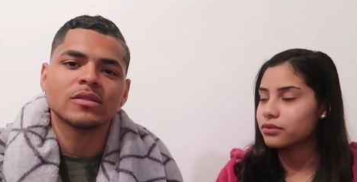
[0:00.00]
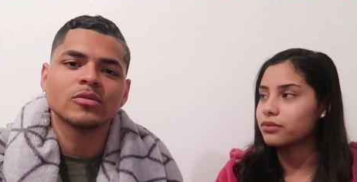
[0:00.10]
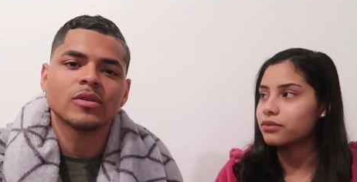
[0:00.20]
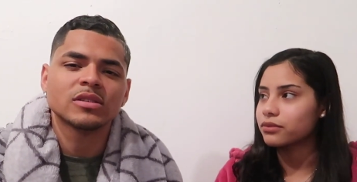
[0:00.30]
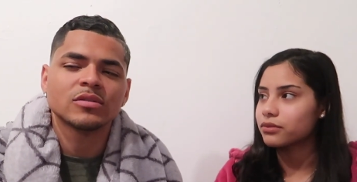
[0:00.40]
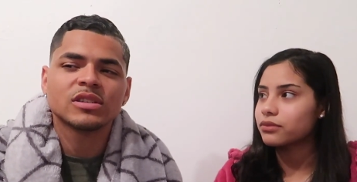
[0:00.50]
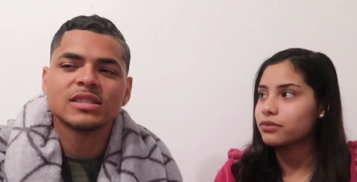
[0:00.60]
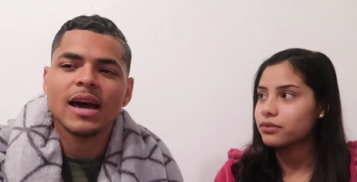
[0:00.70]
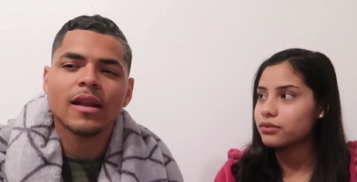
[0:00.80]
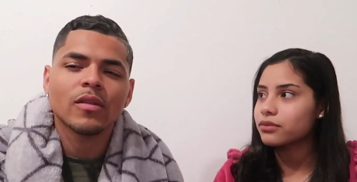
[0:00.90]
Speaker 1: it to because mm -hmm. it was mm-hmm.
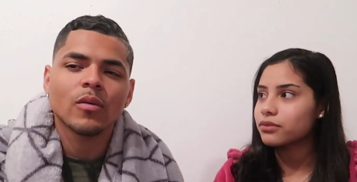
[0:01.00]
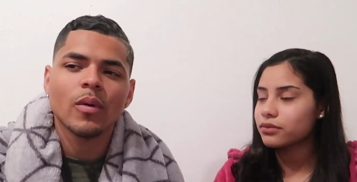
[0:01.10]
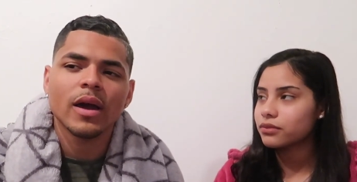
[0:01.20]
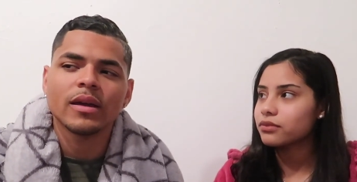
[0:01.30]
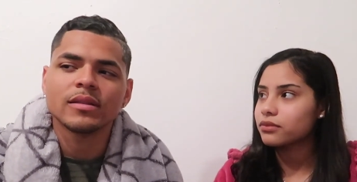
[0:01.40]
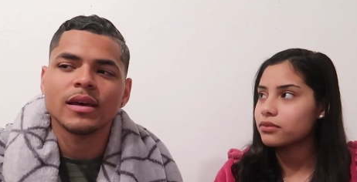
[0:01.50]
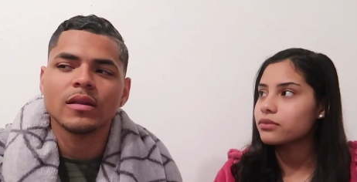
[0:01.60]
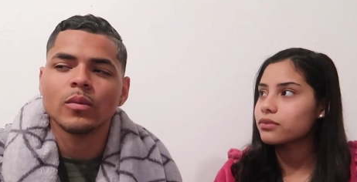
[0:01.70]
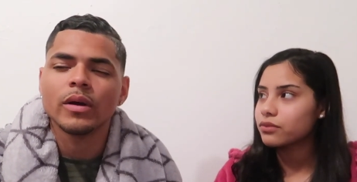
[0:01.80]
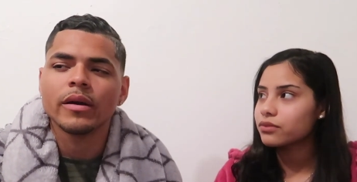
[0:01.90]
just out of the way,
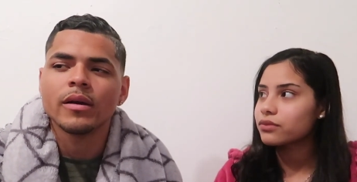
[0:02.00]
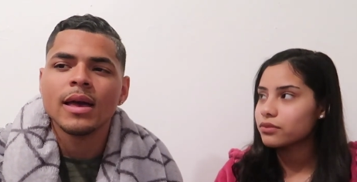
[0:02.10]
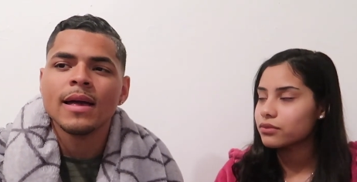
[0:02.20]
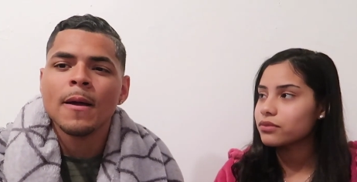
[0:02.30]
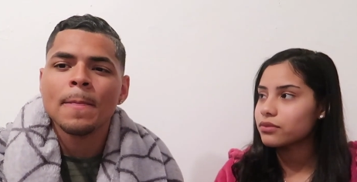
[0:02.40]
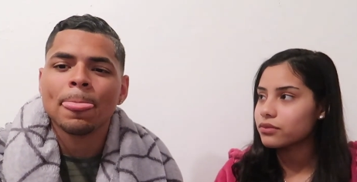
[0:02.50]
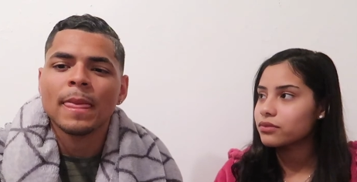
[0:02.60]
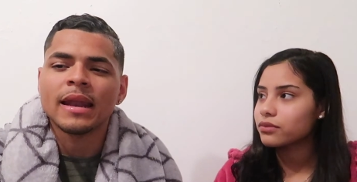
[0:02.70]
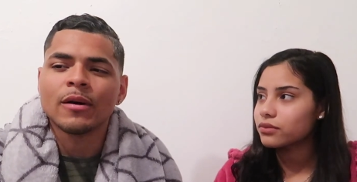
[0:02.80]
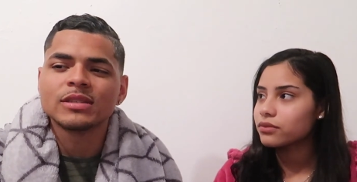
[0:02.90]
Delaware.
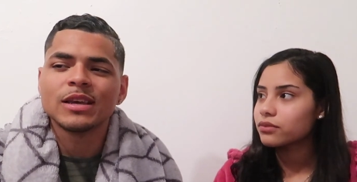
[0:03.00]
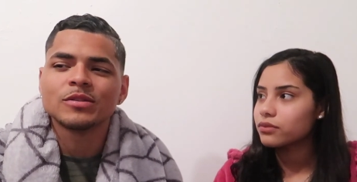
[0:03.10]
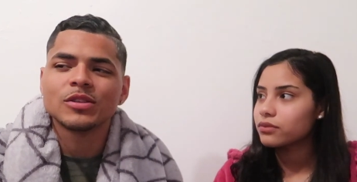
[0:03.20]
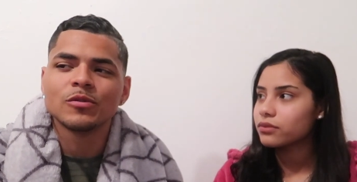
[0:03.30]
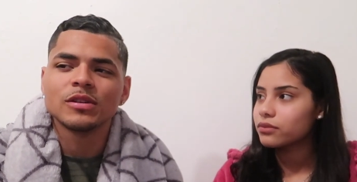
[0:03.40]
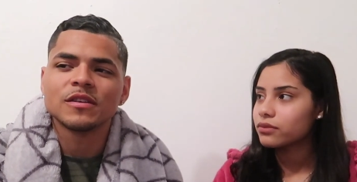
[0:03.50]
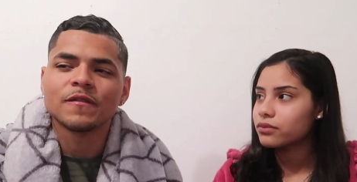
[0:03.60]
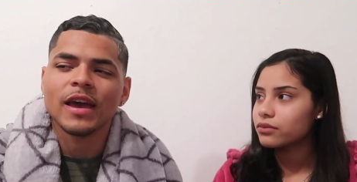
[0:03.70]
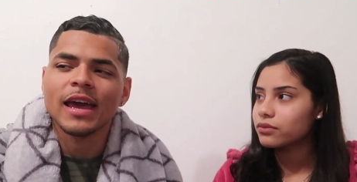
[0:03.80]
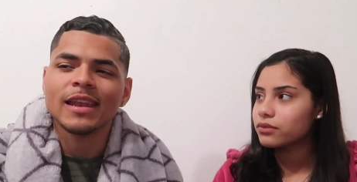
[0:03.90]
And I was able to do this
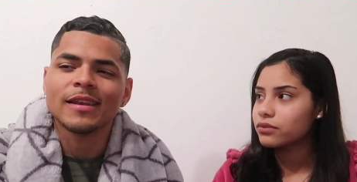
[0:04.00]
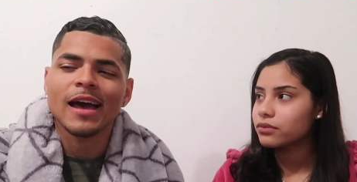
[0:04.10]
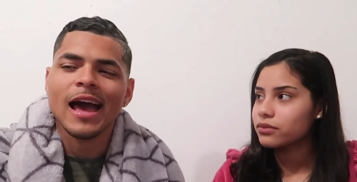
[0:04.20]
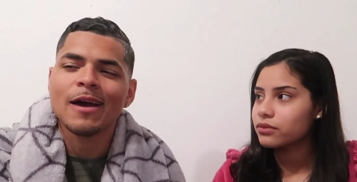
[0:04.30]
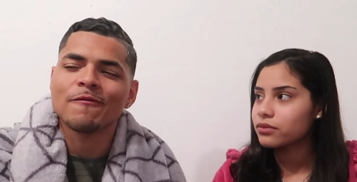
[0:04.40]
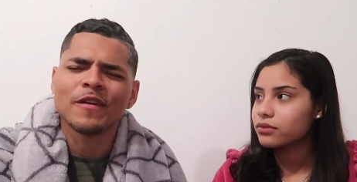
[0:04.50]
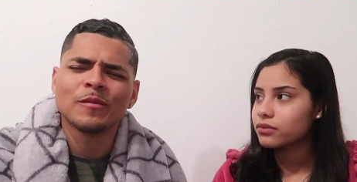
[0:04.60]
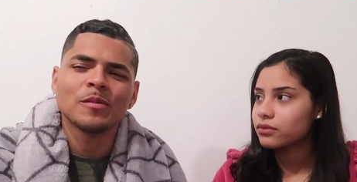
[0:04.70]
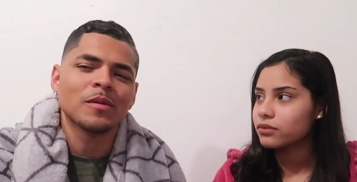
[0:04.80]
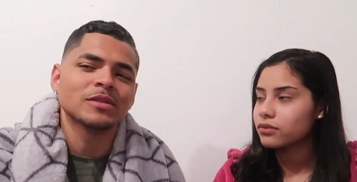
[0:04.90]
event, and I had
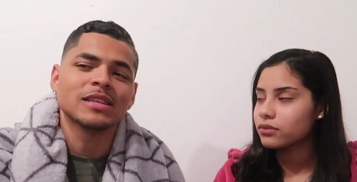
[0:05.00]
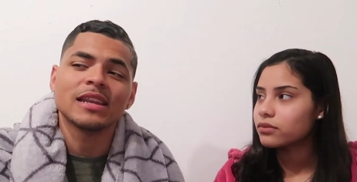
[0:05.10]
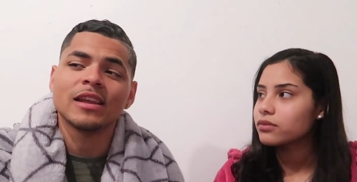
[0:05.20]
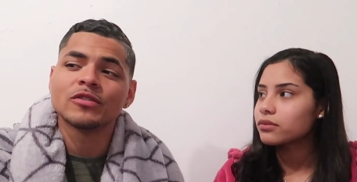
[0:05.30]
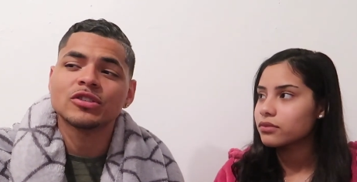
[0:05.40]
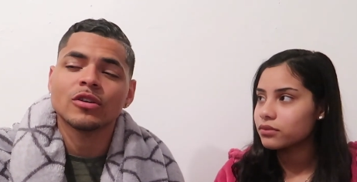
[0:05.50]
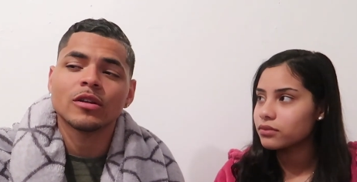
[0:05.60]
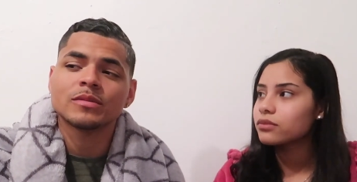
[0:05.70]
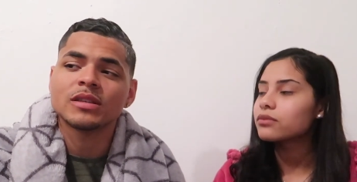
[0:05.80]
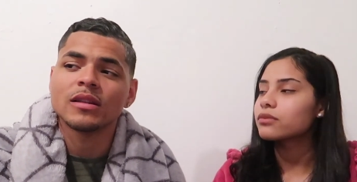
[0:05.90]
family members that never
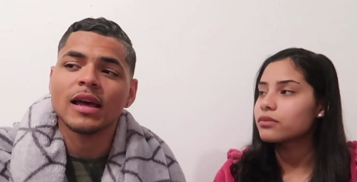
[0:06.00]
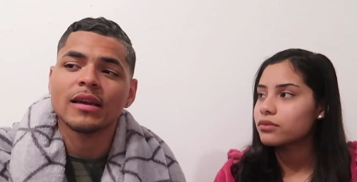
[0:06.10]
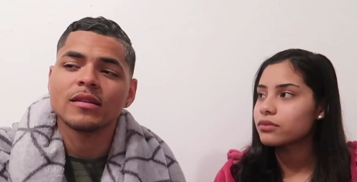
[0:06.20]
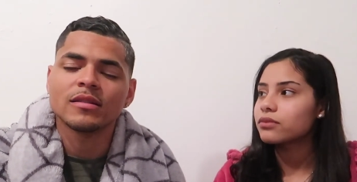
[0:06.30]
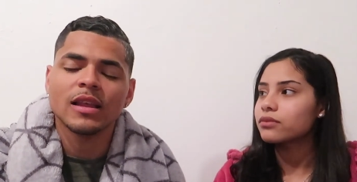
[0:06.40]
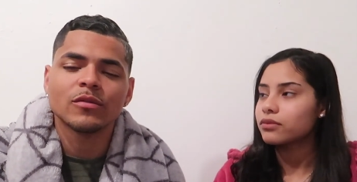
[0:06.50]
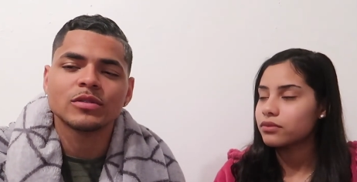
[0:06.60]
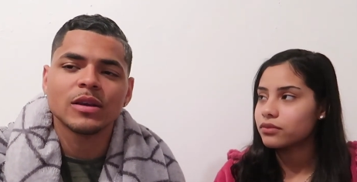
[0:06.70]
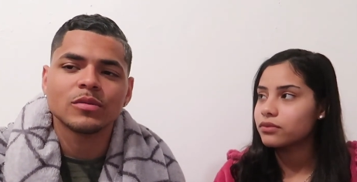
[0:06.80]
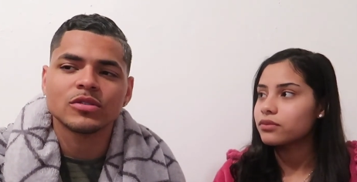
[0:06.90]
showed up to, like, never
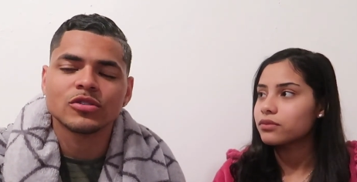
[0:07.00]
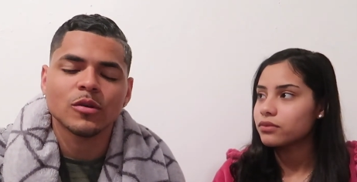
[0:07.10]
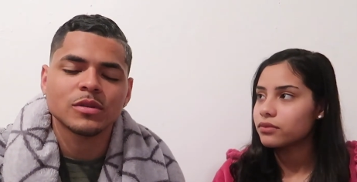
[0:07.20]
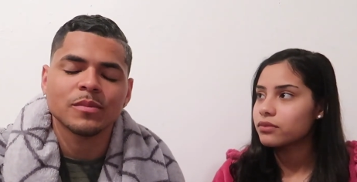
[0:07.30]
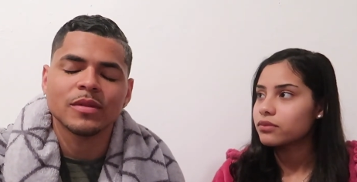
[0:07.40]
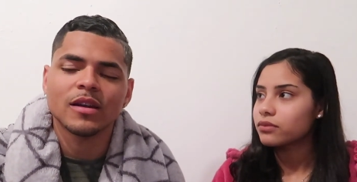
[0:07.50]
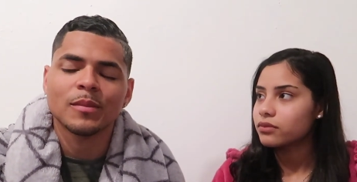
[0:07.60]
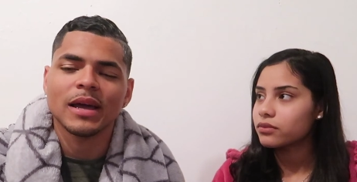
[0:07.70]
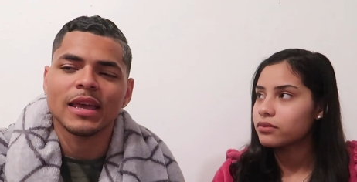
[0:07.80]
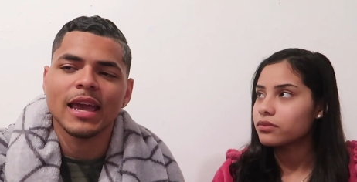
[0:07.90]
was able to show up to none
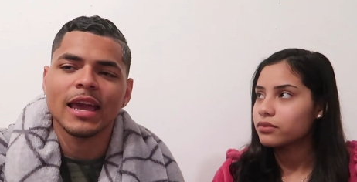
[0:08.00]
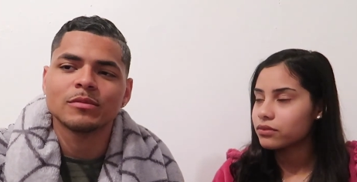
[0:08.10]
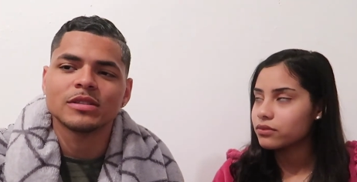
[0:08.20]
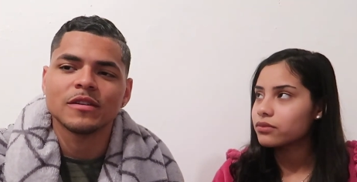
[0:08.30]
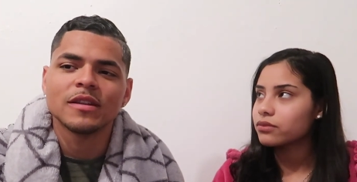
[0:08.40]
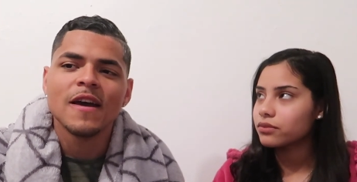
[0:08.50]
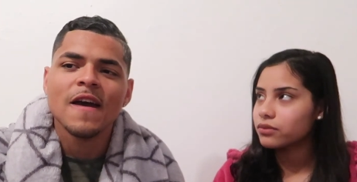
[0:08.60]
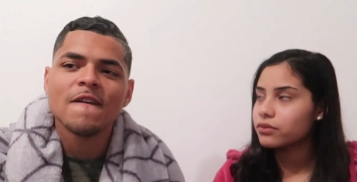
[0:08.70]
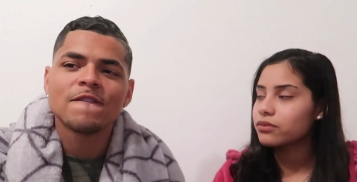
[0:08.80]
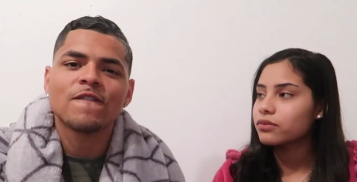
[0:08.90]
of my games, mm -hmm. and
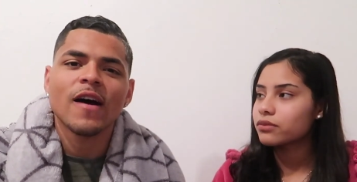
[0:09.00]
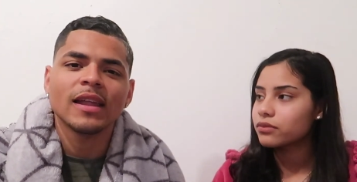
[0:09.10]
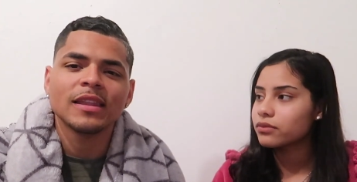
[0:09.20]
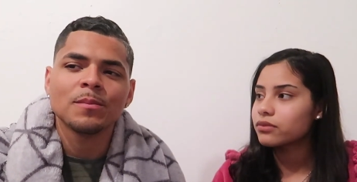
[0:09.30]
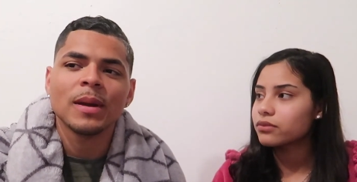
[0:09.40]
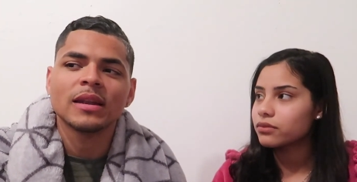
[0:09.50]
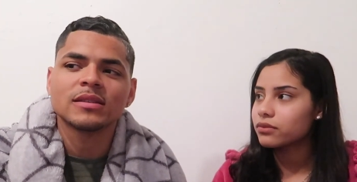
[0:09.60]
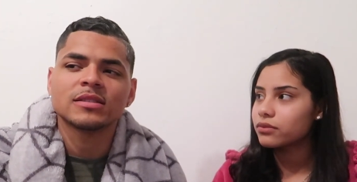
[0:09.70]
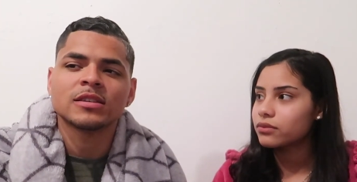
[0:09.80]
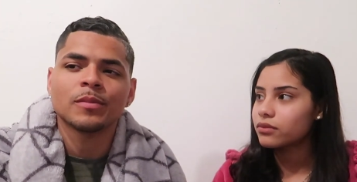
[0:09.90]
mm-hmm. finally made
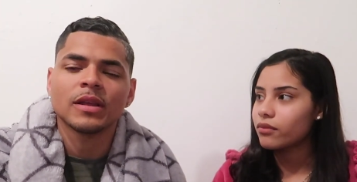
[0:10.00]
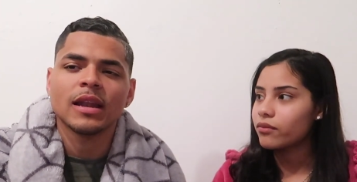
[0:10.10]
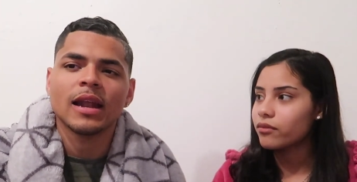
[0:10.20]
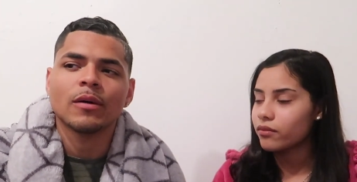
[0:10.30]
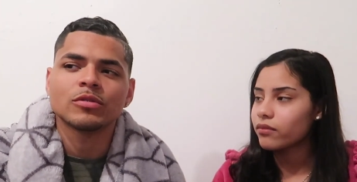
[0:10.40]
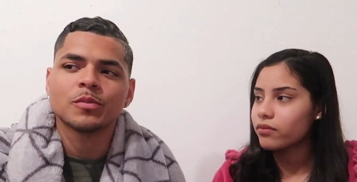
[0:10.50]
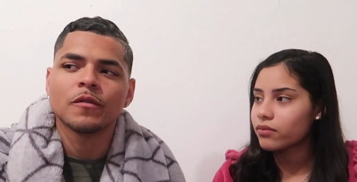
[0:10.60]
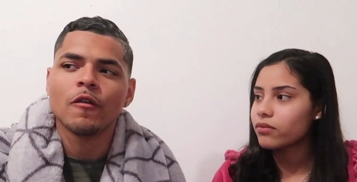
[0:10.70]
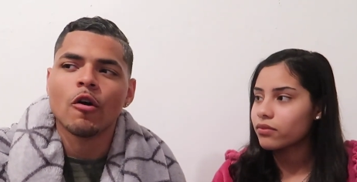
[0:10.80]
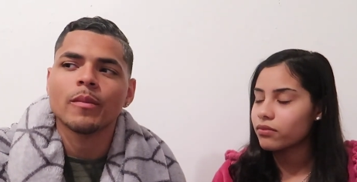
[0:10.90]
it to something that I was
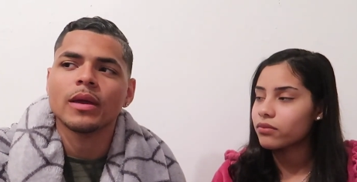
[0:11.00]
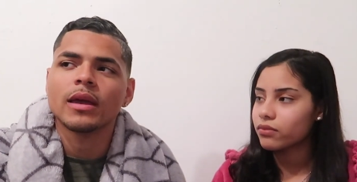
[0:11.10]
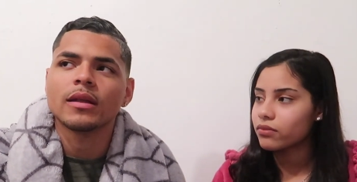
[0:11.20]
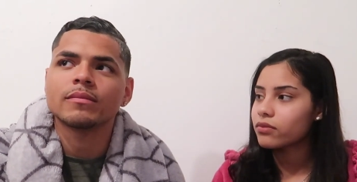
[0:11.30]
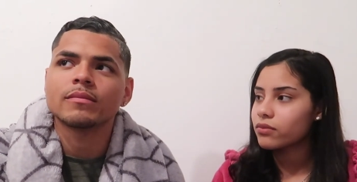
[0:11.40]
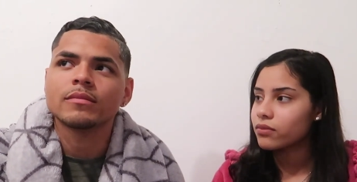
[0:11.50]
performing in